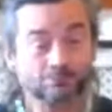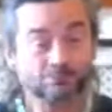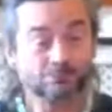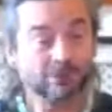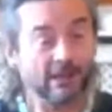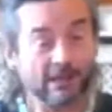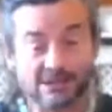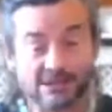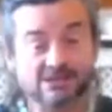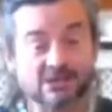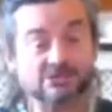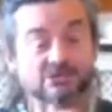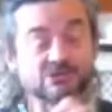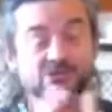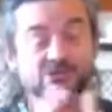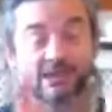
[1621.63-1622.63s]
yes, I
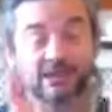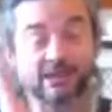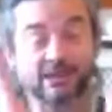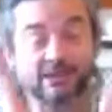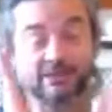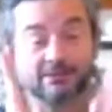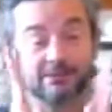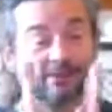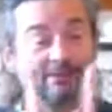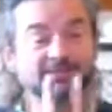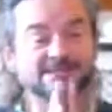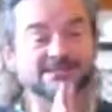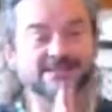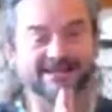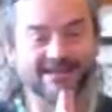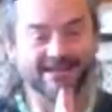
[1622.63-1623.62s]
shall say
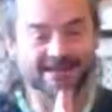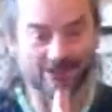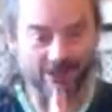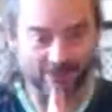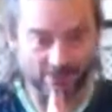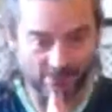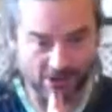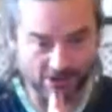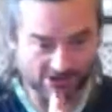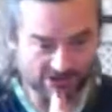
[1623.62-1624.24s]
namaste. I'm Marc J.